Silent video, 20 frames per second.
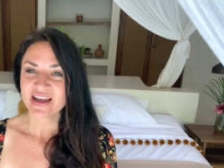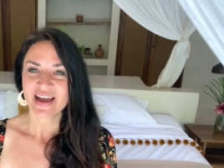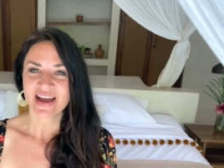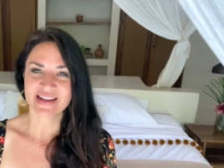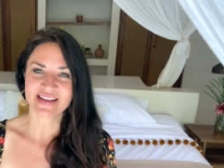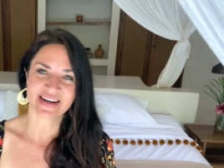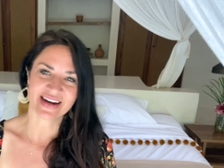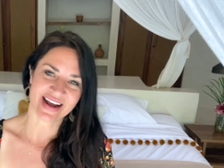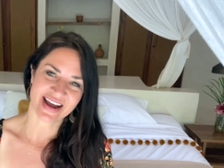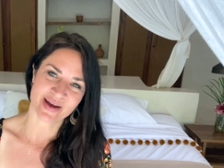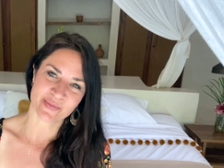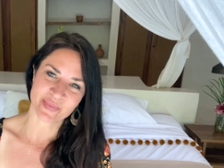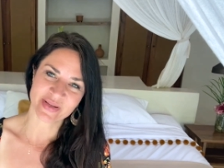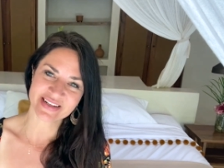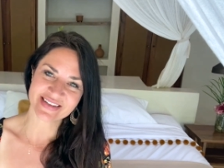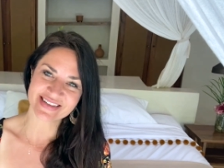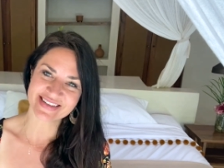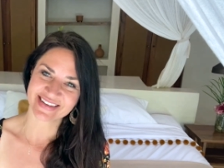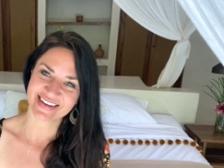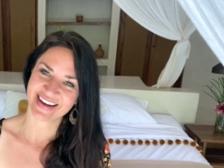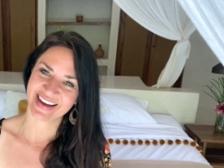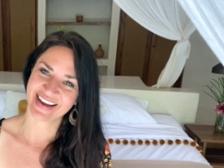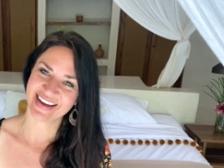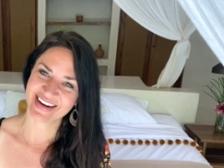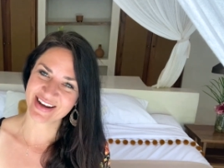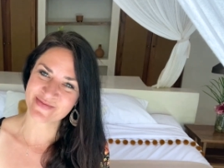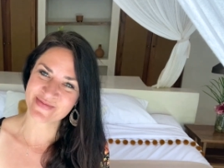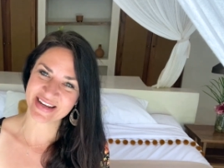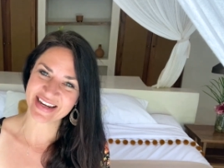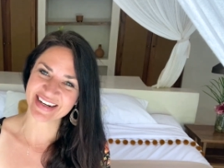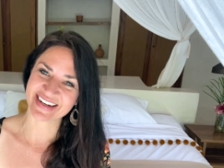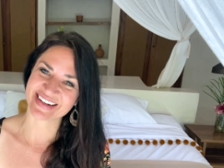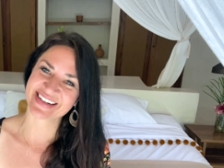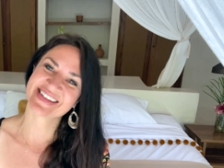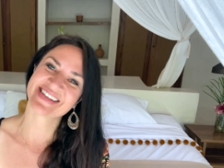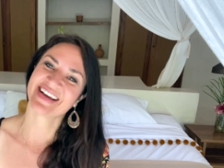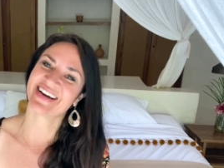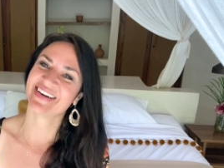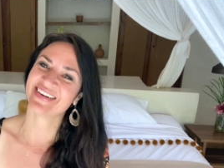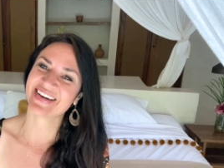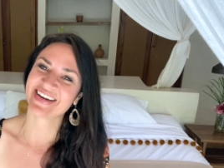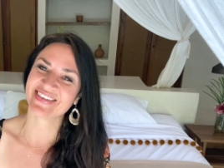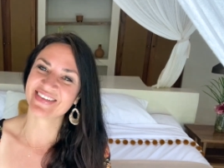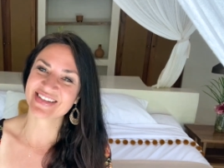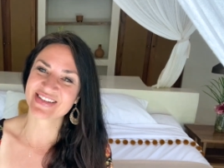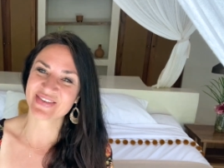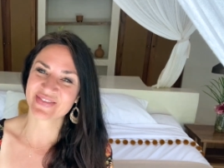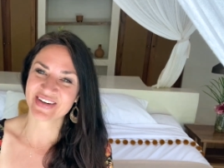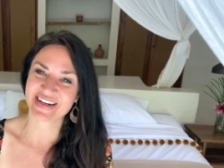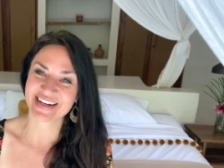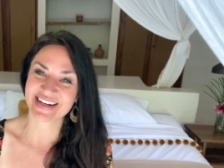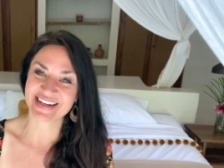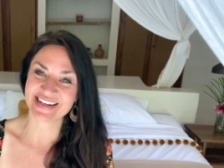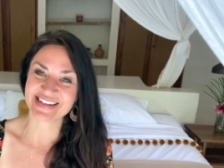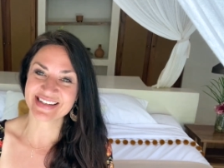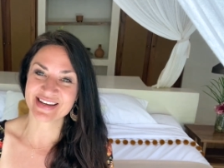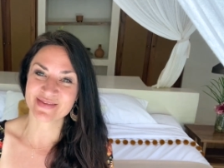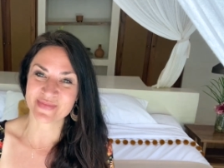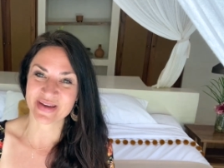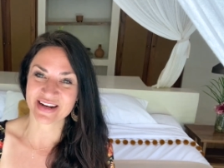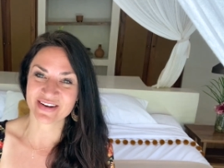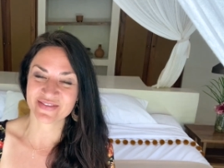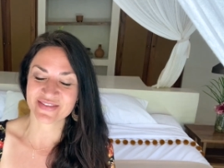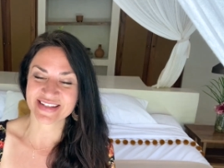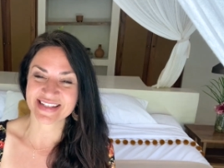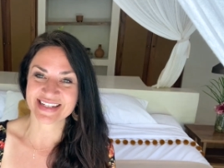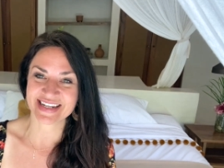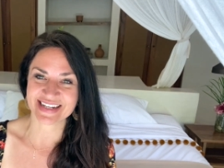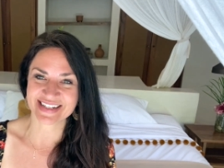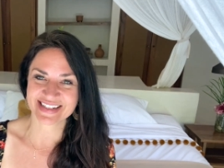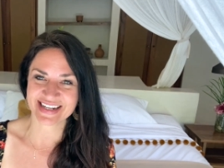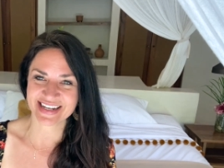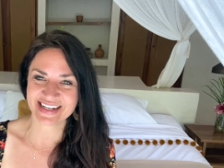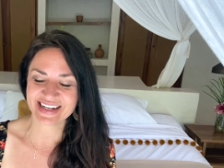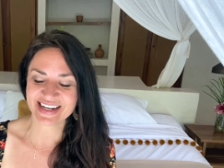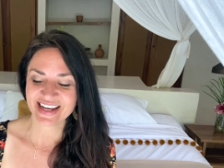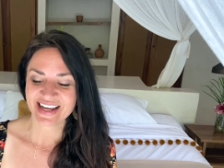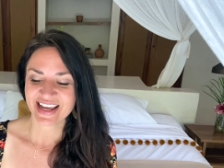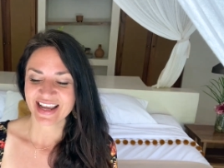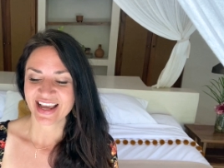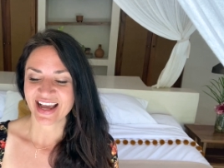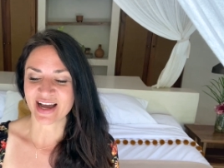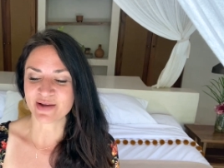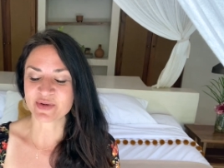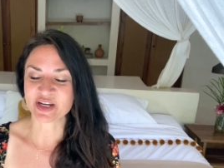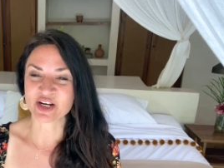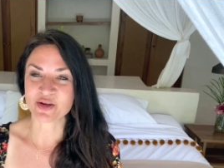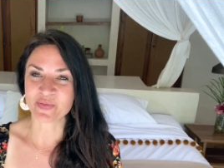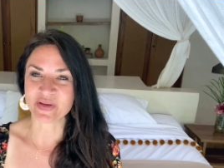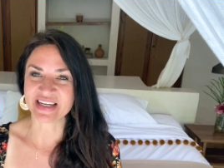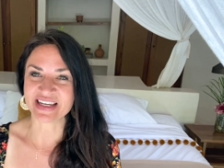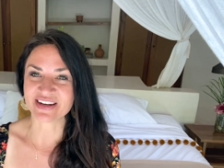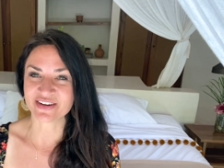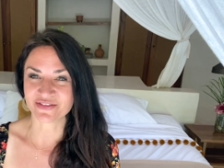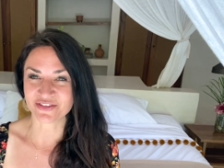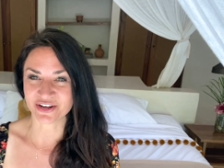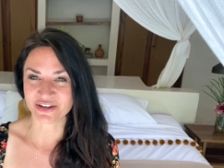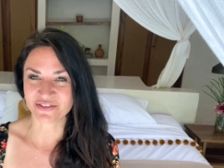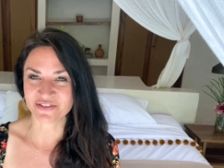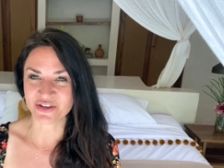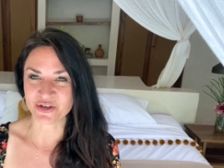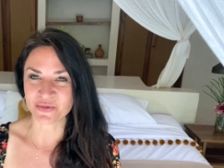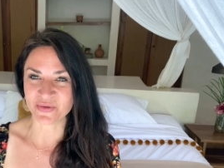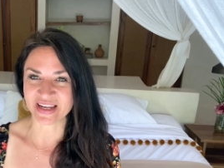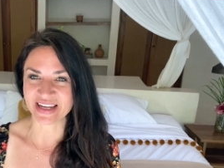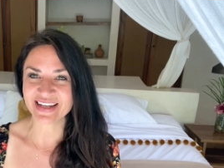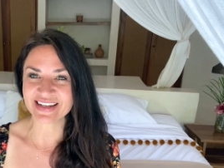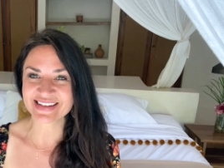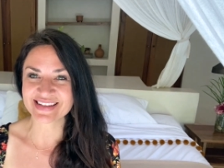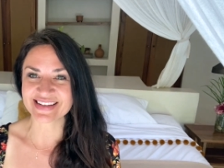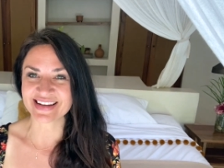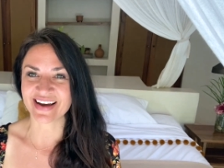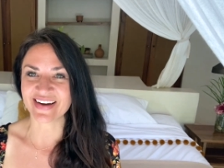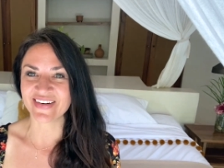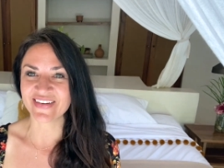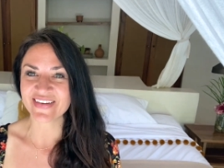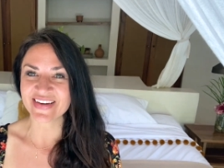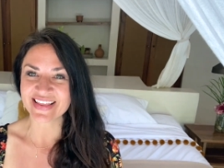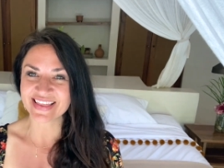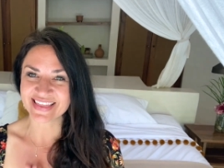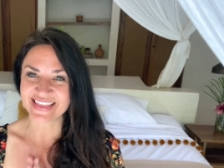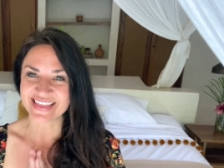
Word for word: and then it happened, and I'm here. So it was a very easy manifestation. I'm going to be here for a few weeks, so